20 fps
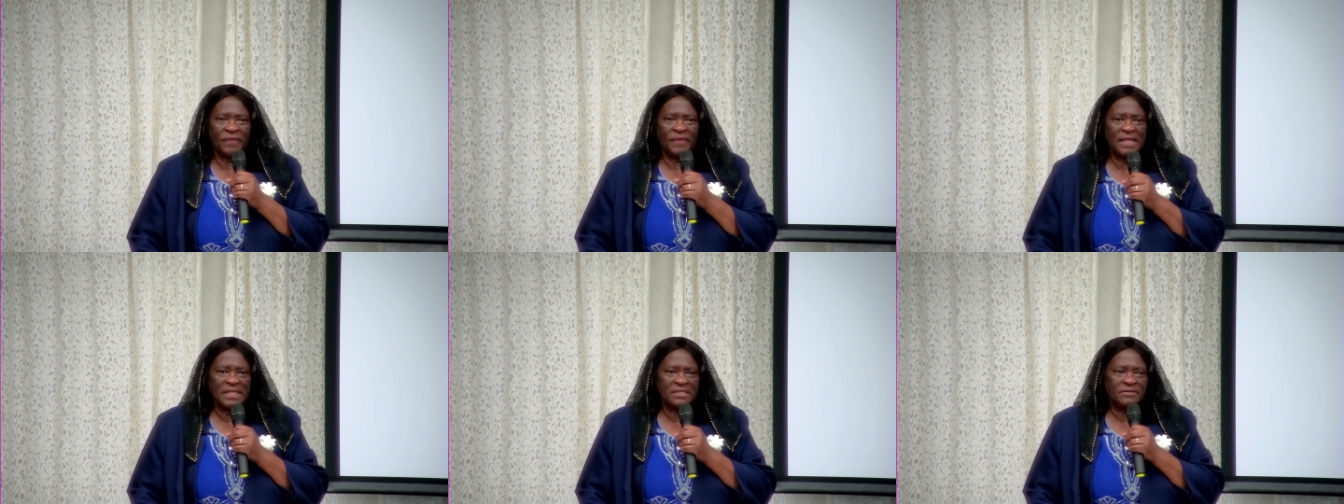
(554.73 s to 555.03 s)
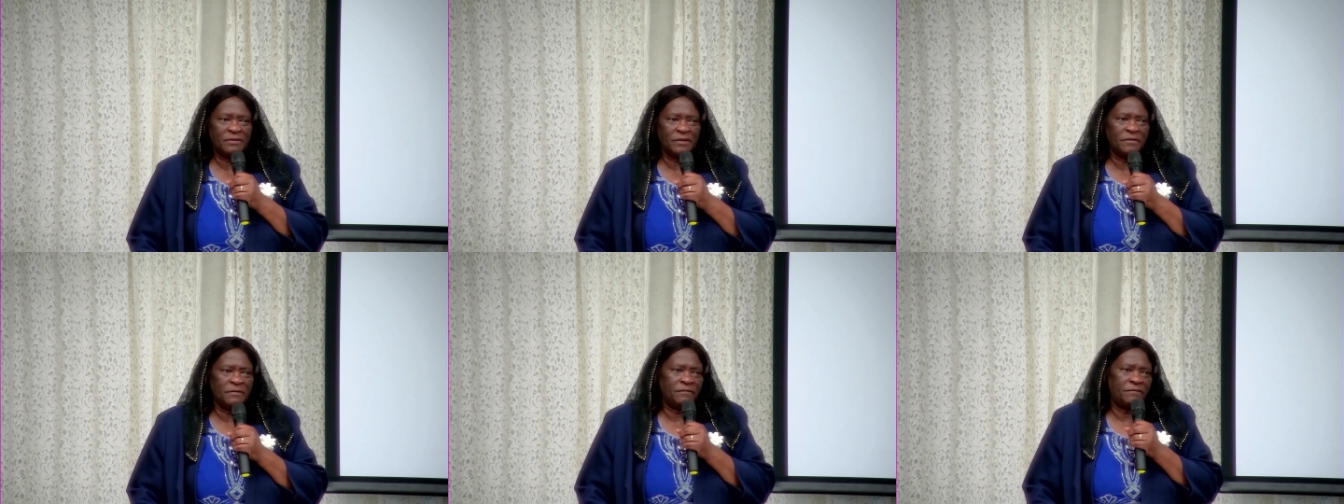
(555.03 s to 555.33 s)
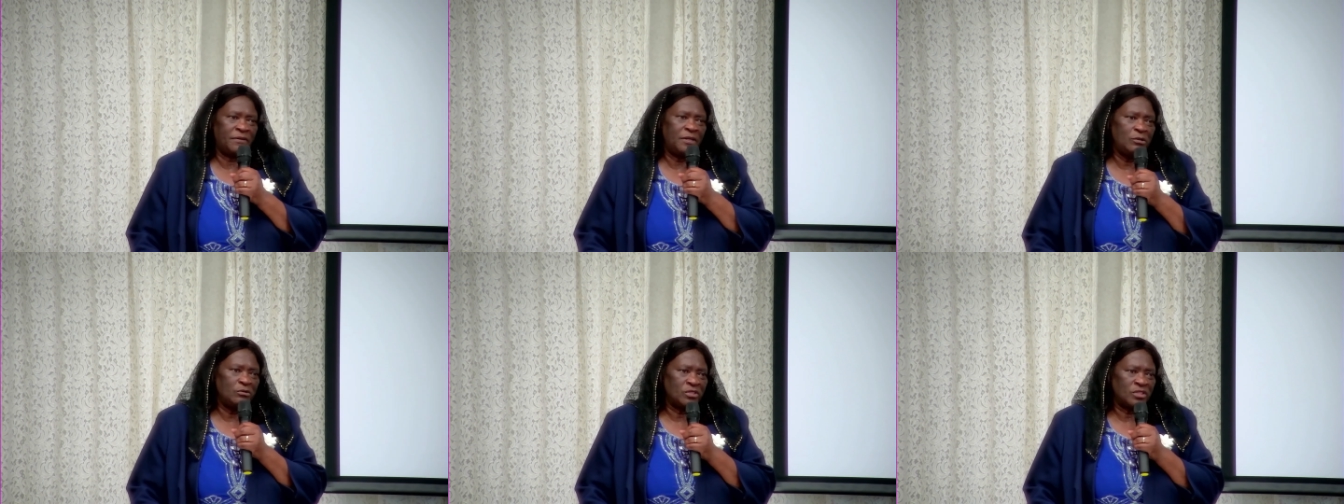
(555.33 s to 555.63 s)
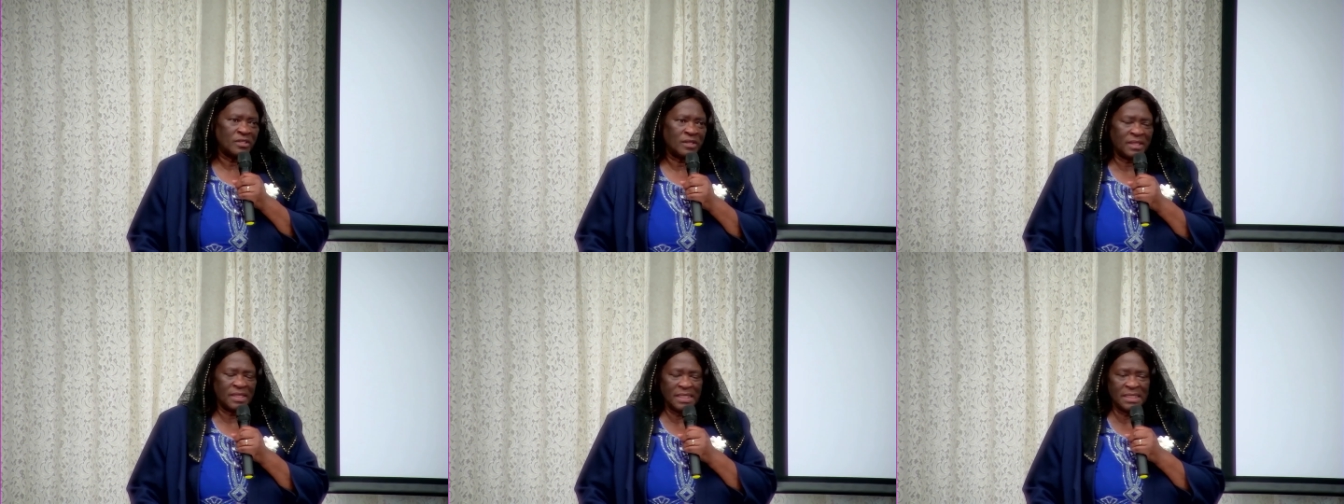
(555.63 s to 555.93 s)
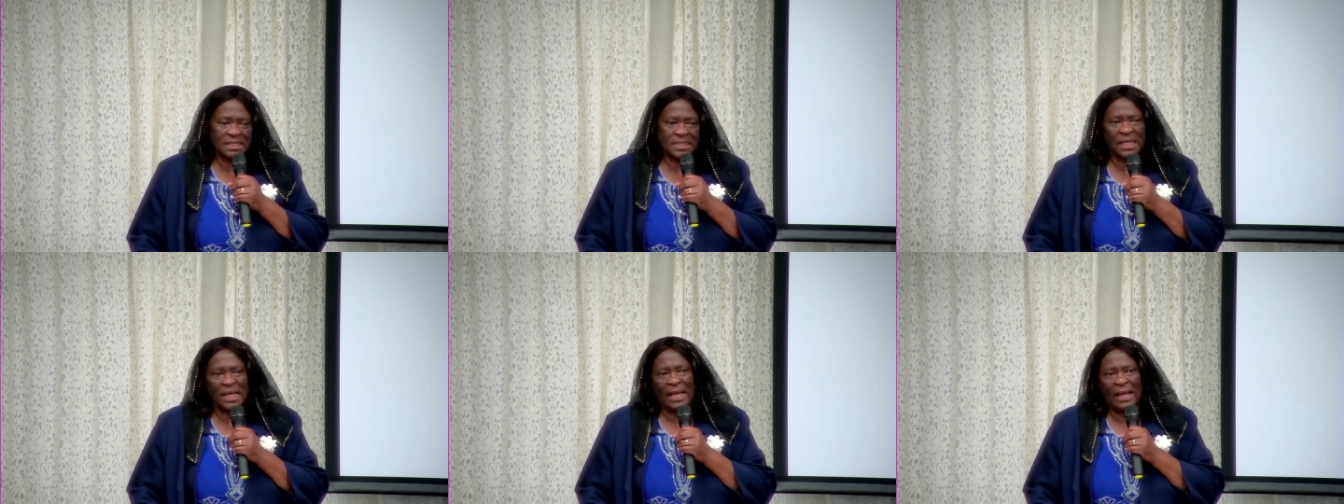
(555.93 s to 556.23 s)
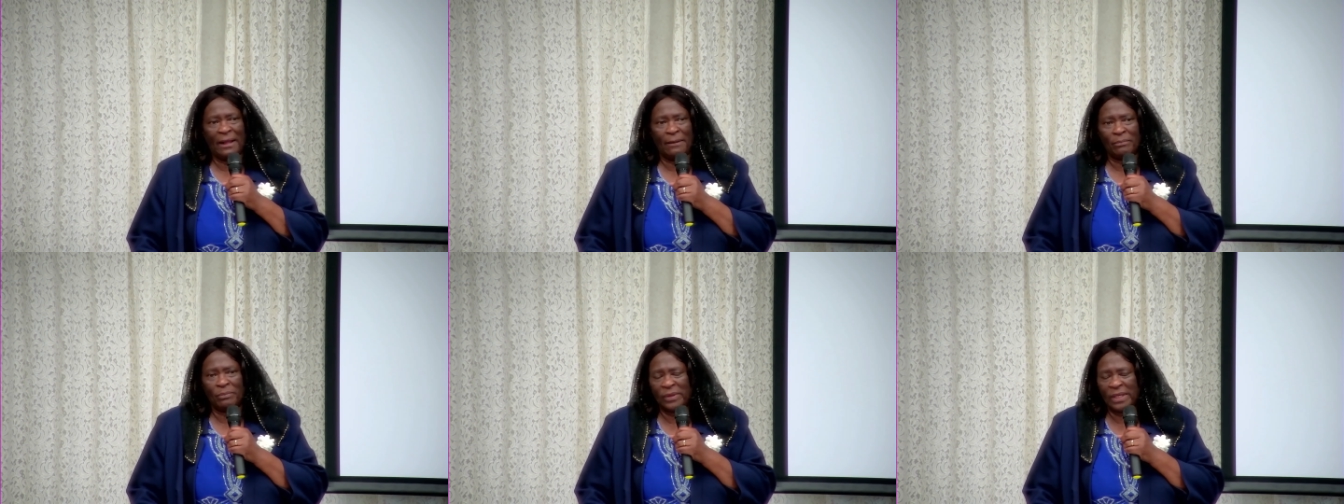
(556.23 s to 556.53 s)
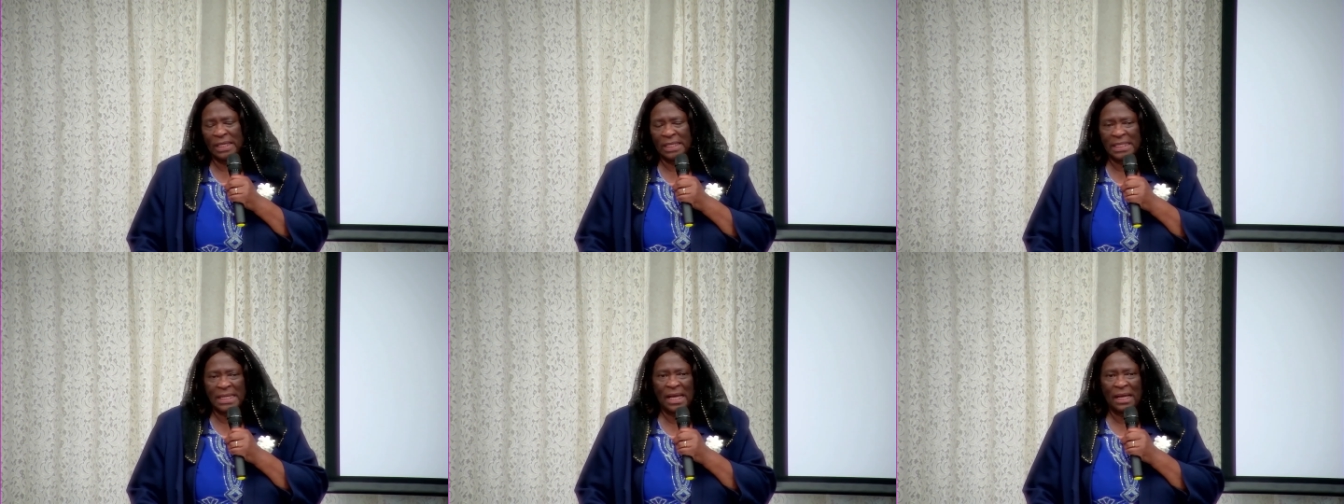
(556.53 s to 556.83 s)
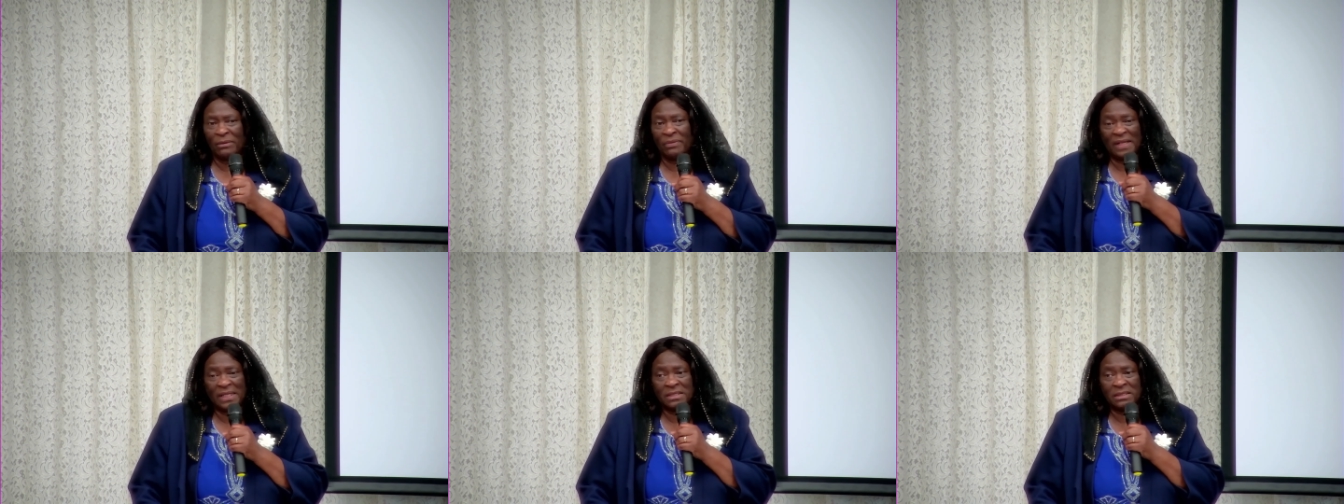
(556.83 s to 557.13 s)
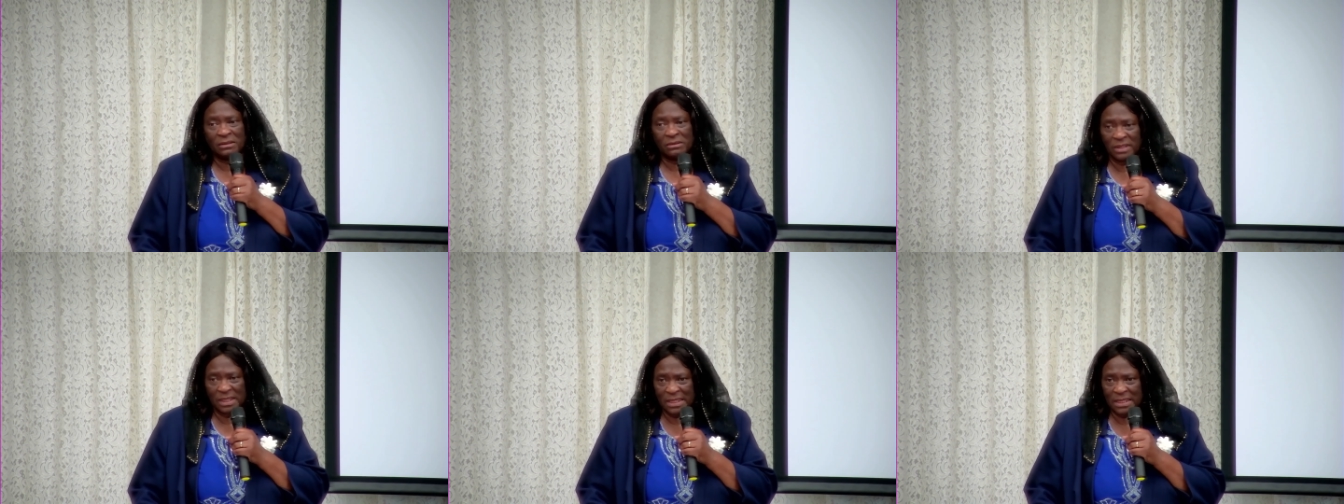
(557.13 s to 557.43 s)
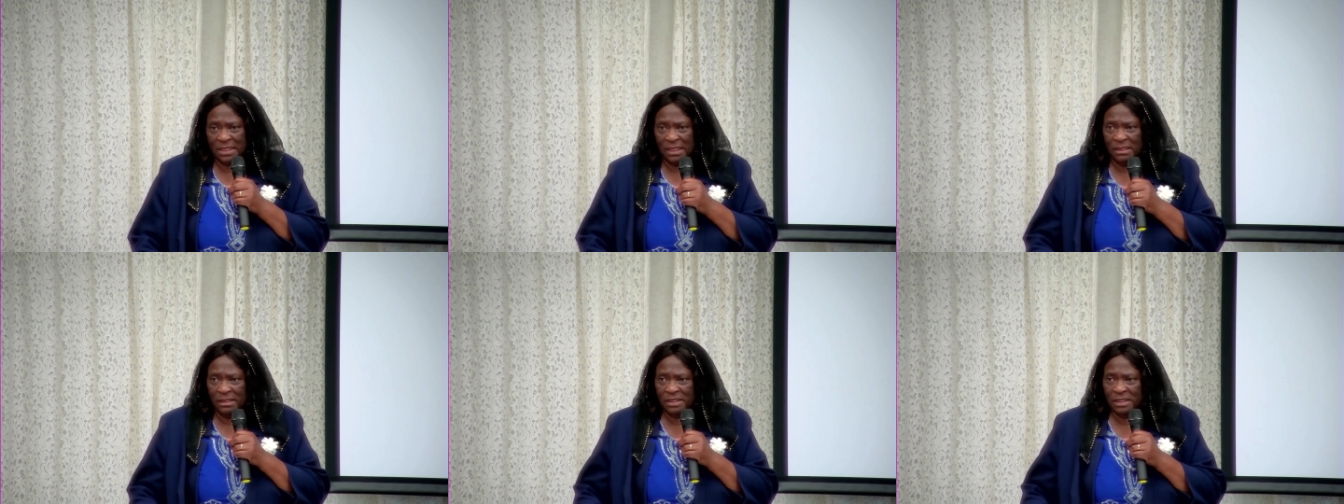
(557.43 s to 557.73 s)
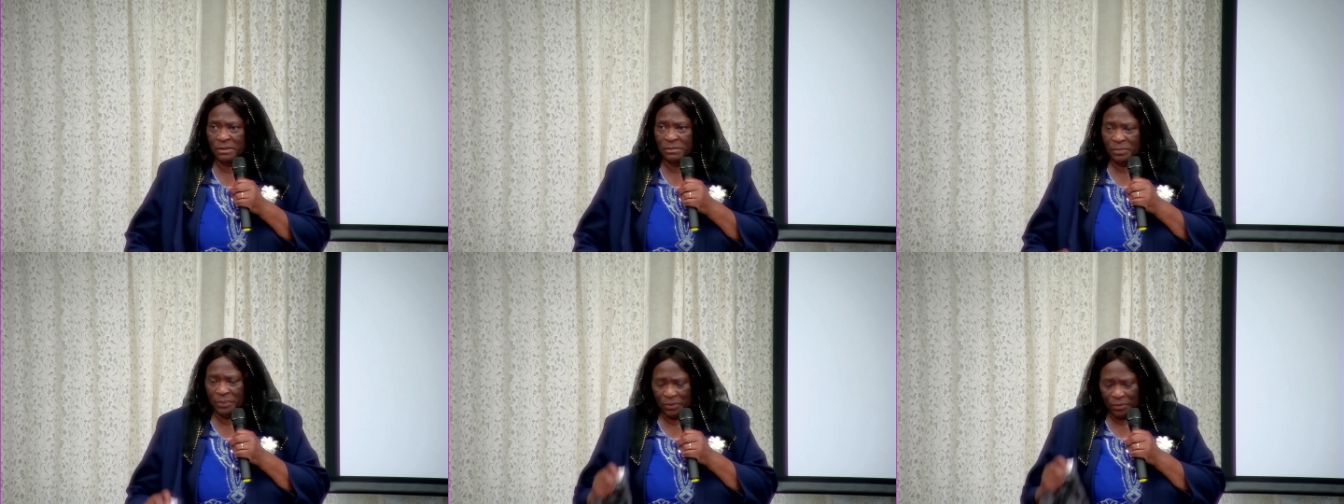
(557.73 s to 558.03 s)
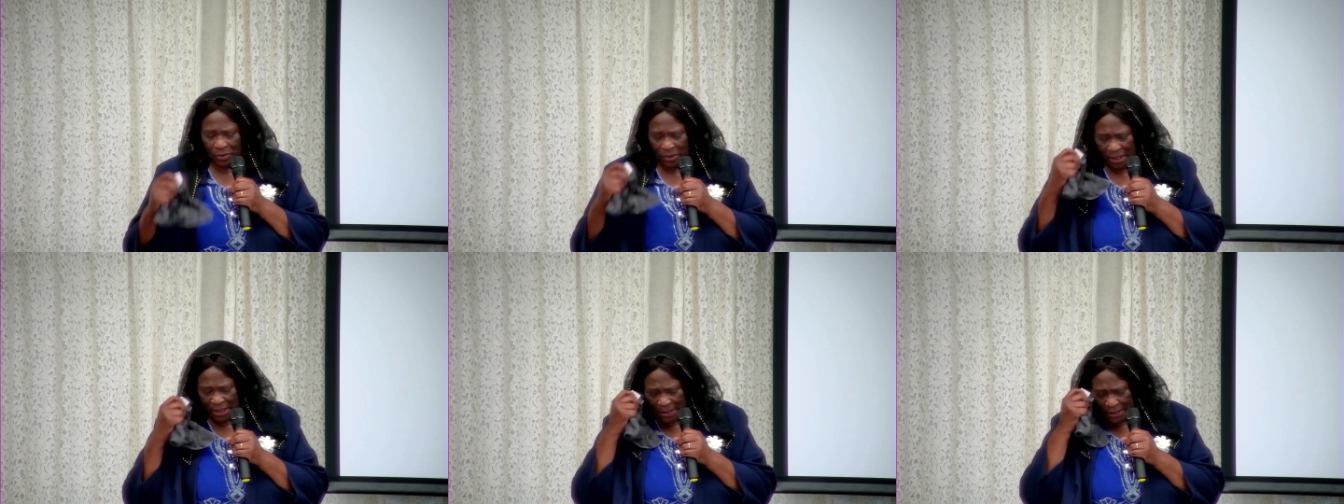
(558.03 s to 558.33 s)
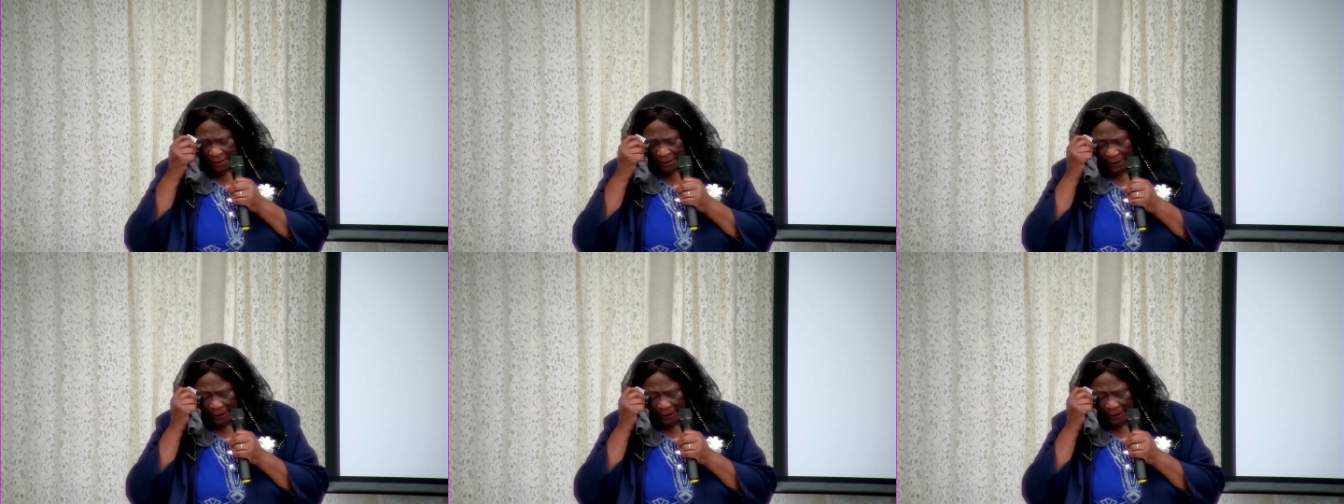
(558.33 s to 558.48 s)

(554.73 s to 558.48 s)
things for the future, things that are happening now. That's a good starting point